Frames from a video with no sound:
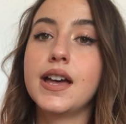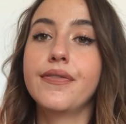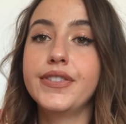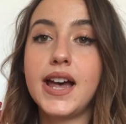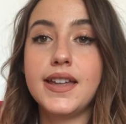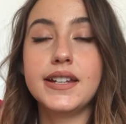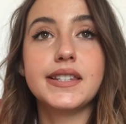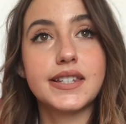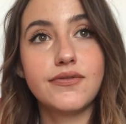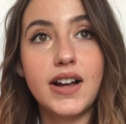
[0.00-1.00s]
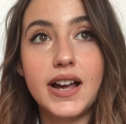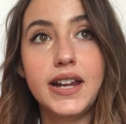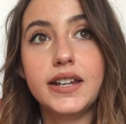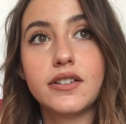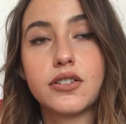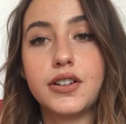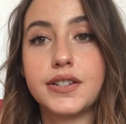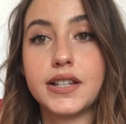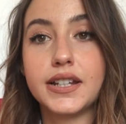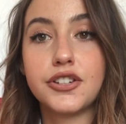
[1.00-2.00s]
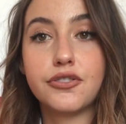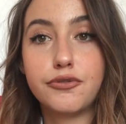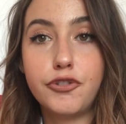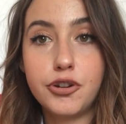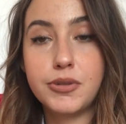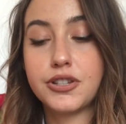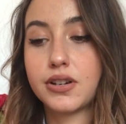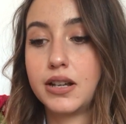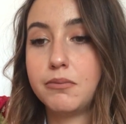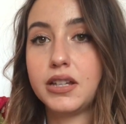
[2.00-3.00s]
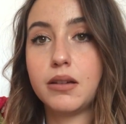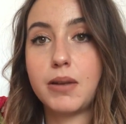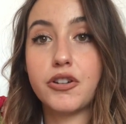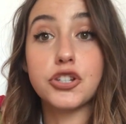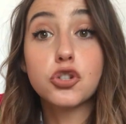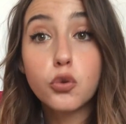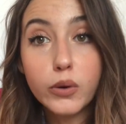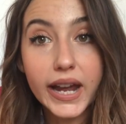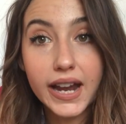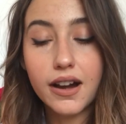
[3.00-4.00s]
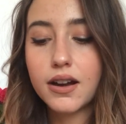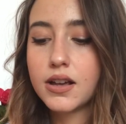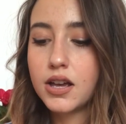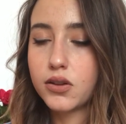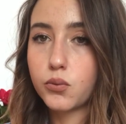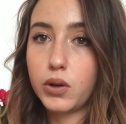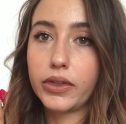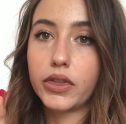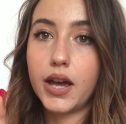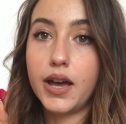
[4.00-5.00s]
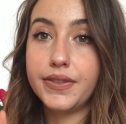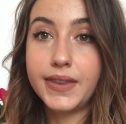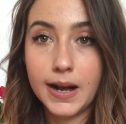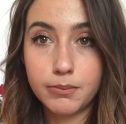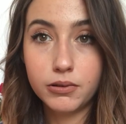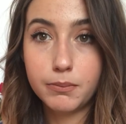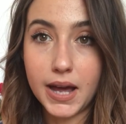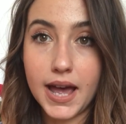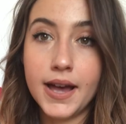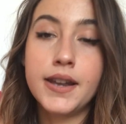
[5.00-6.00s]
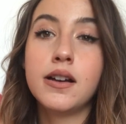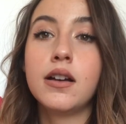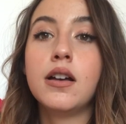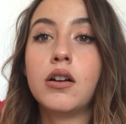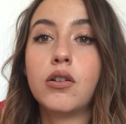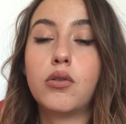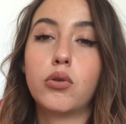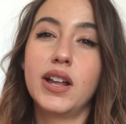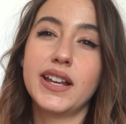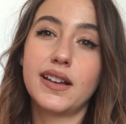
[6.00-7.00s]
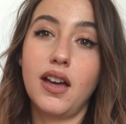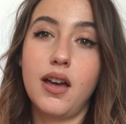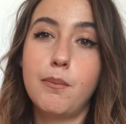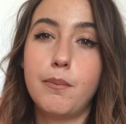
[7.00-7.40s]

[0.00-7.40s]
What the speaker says: then it's fine, because like your room, it's gonna be about a square with a double bed, or like